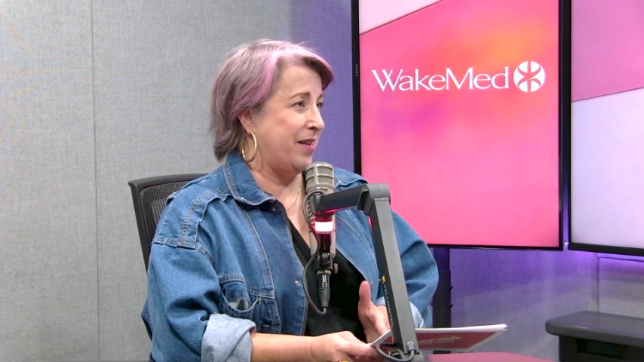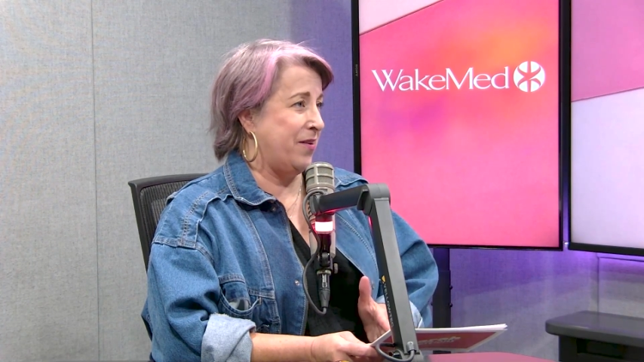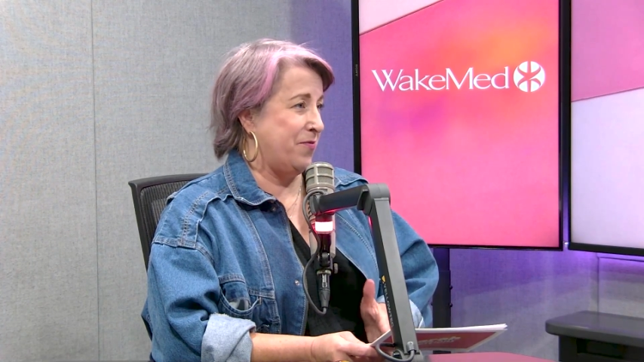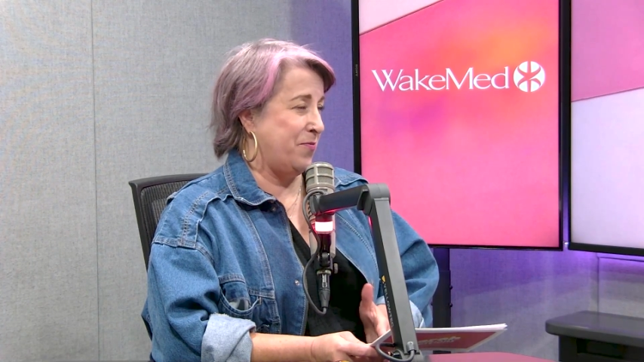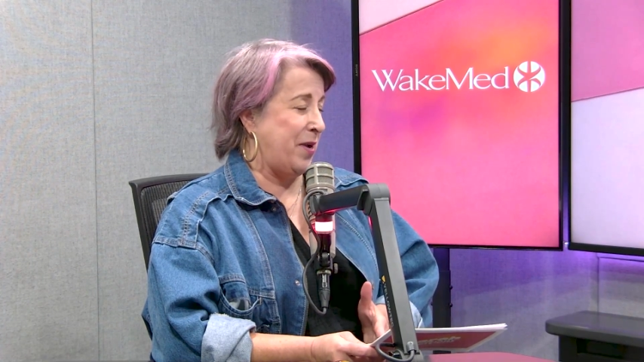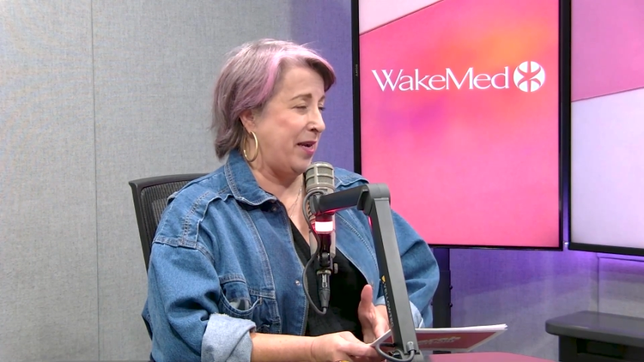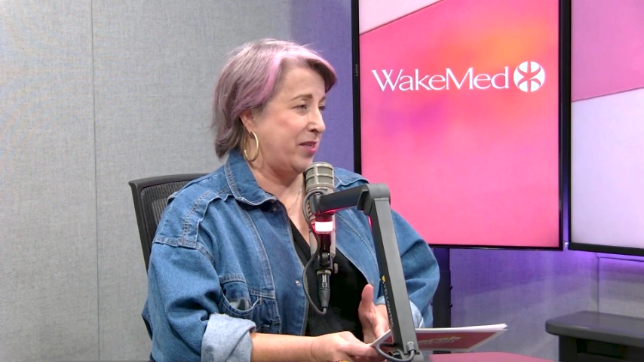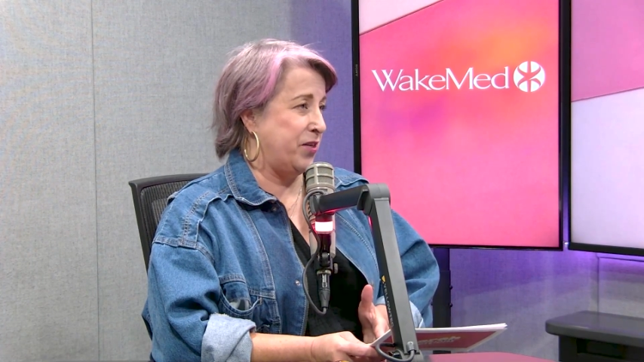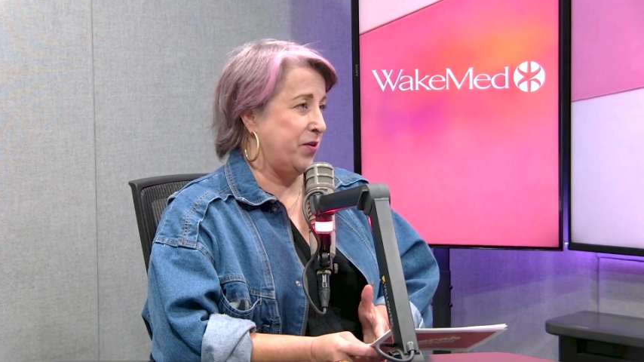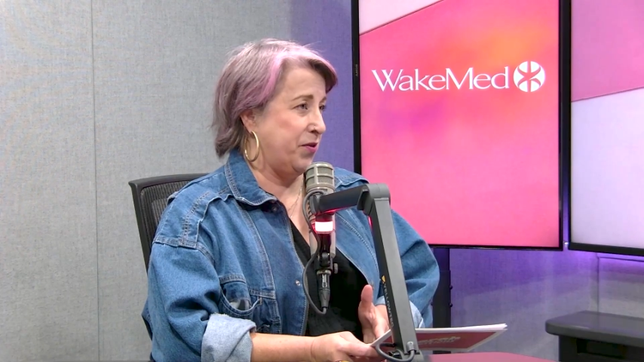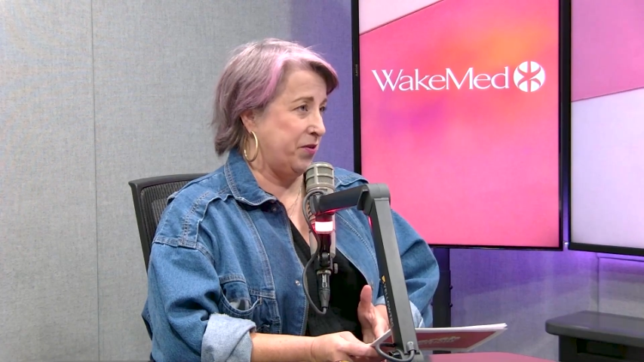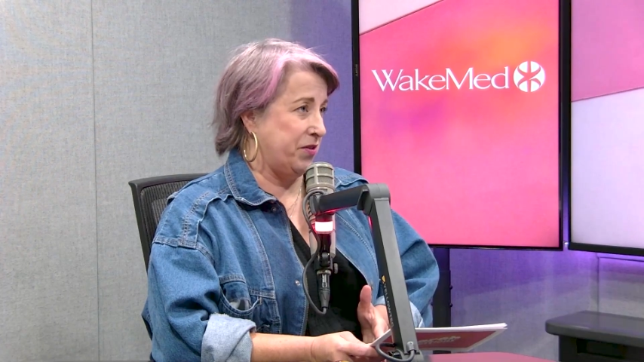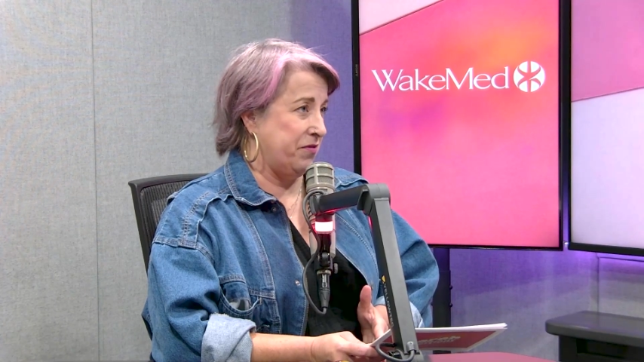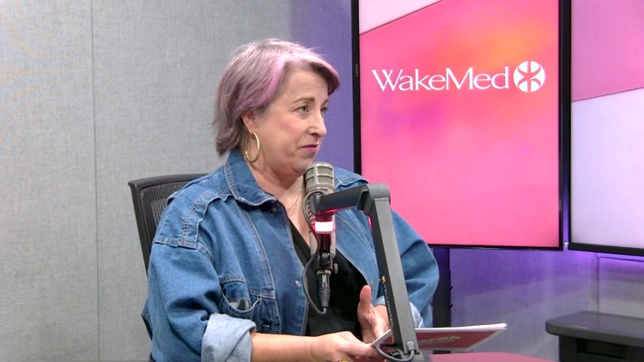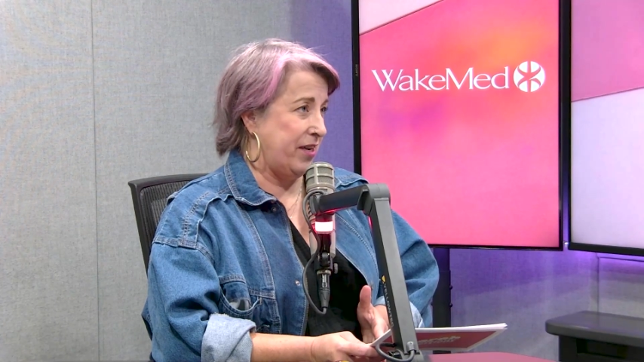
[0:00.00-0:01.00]
bacterial
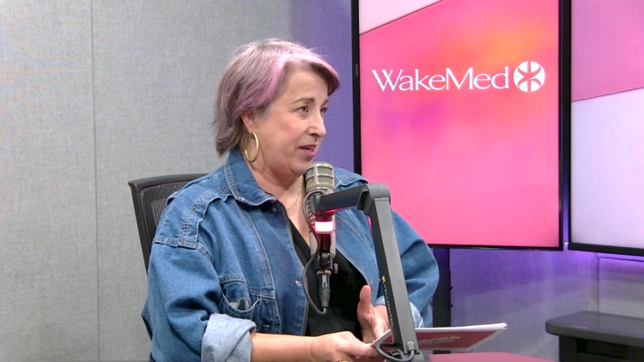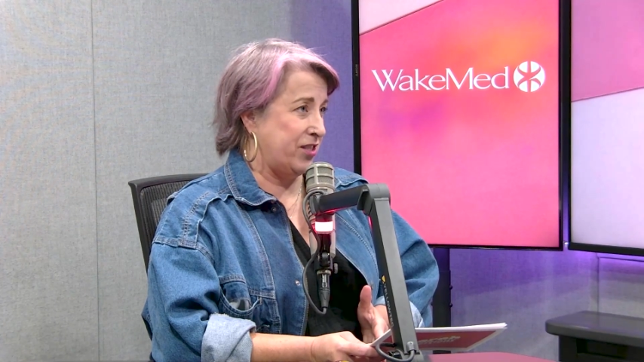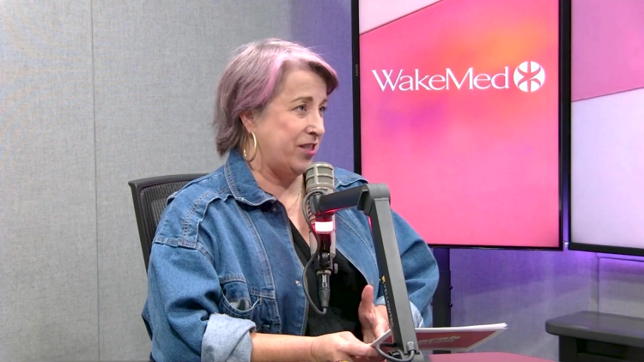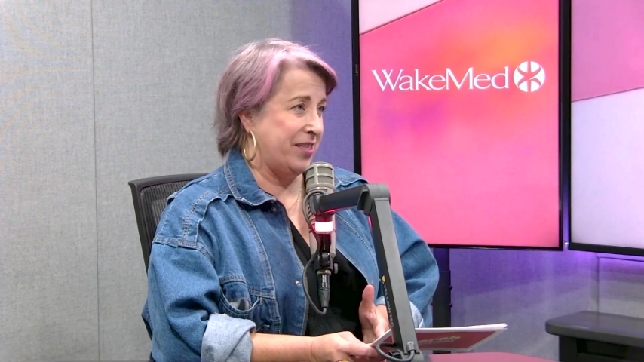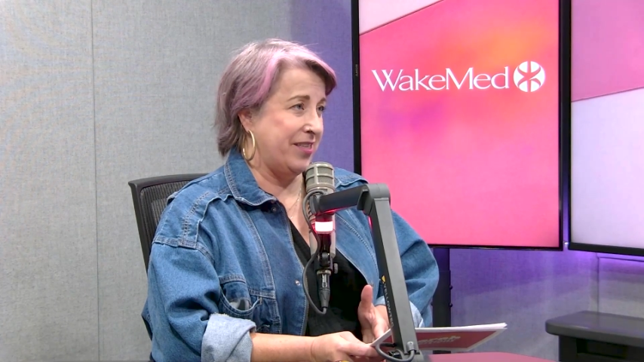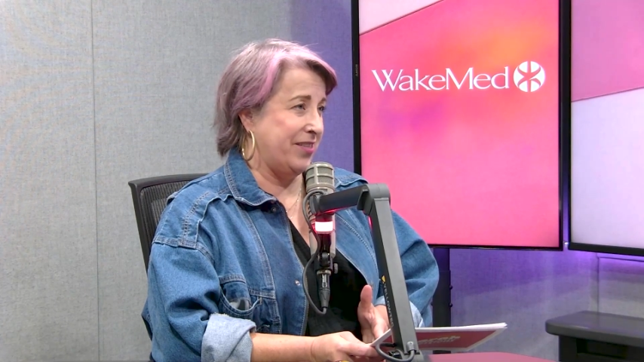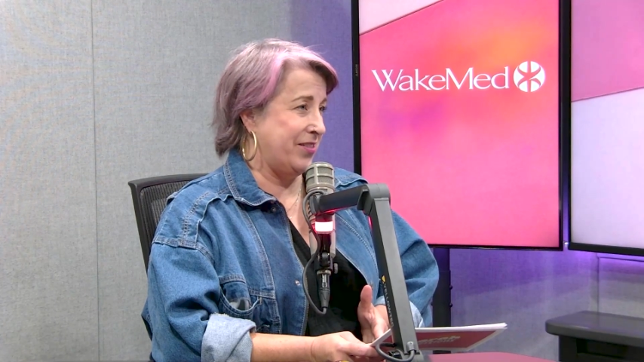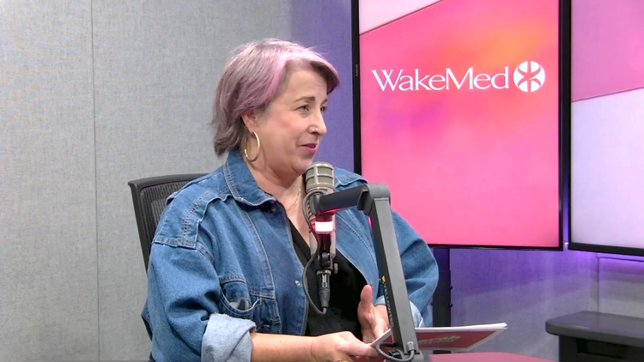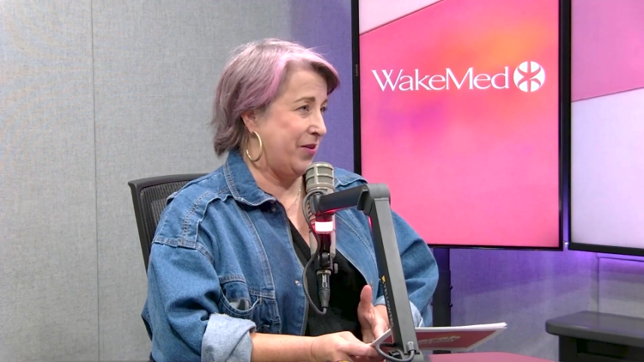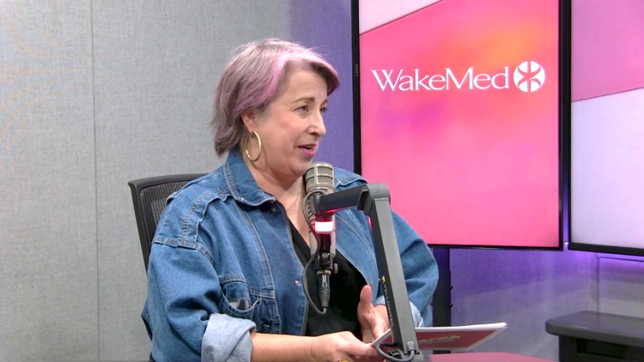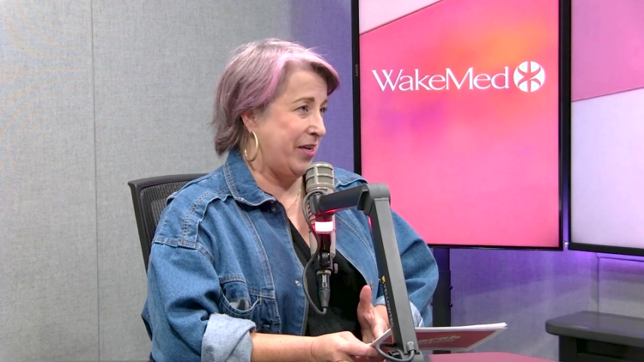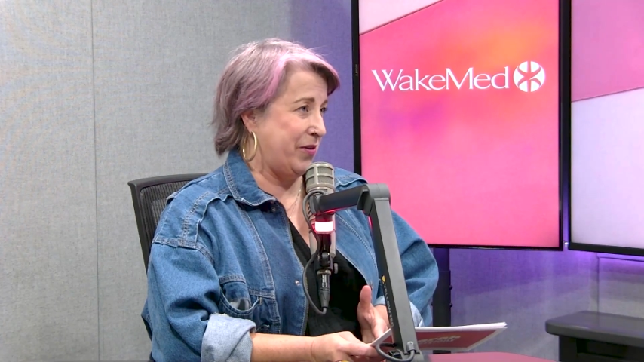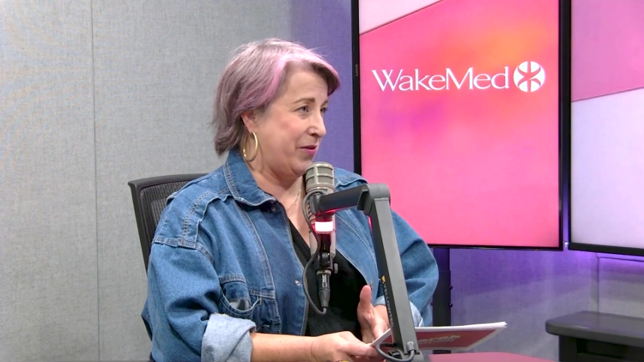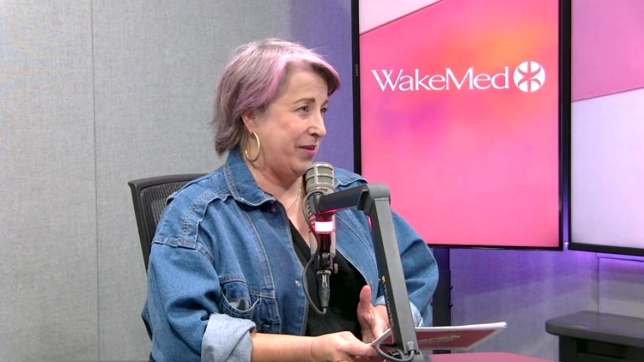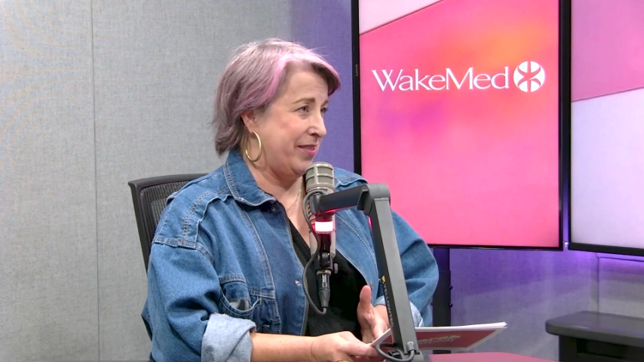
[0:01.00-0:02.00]
infection. Is there any
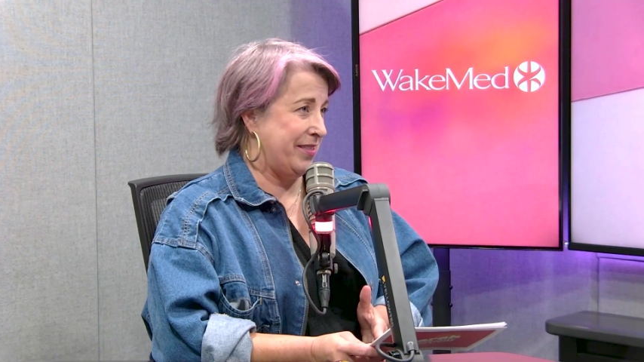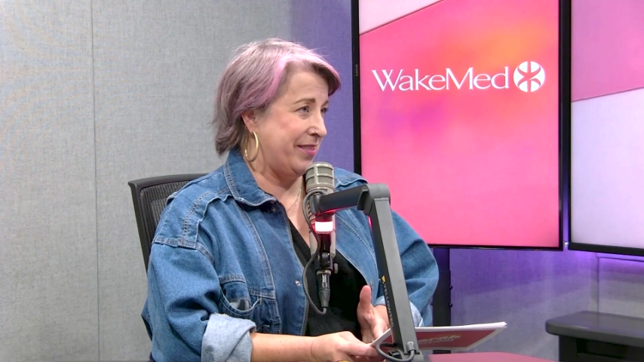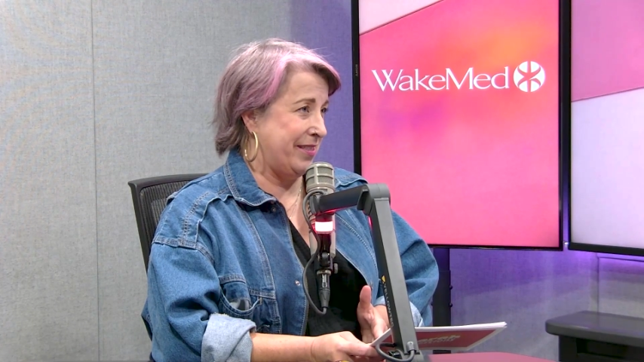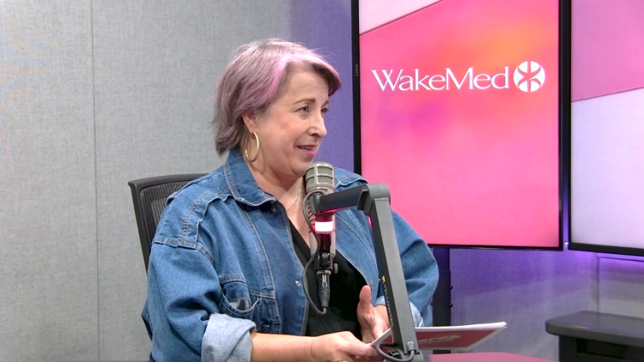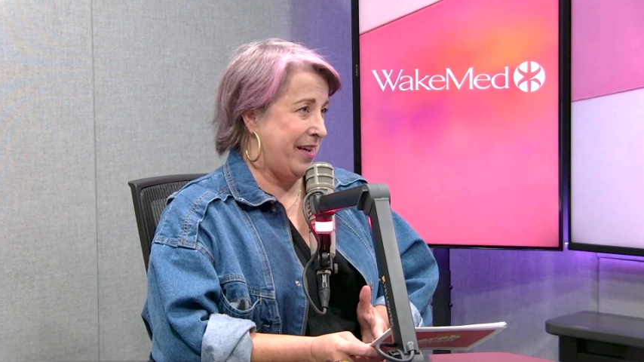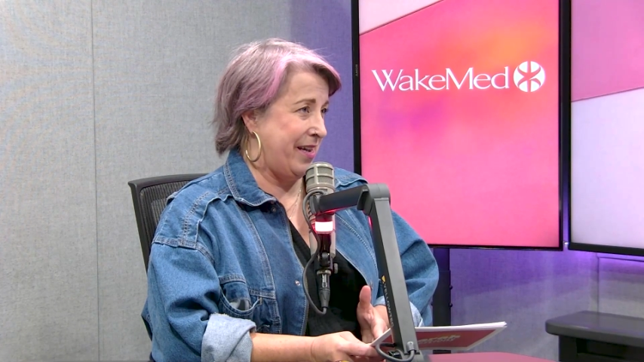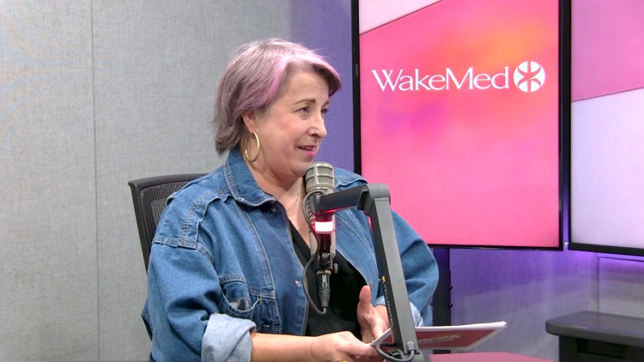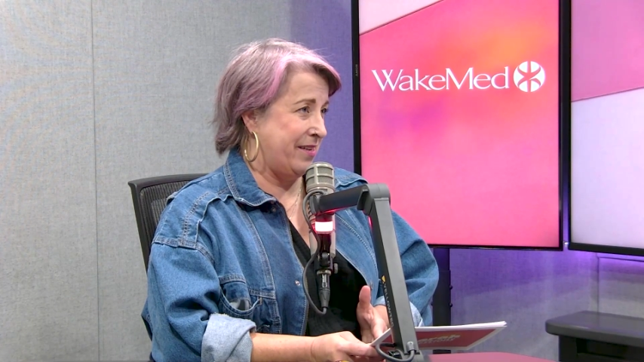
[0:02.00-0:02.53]
credence to that?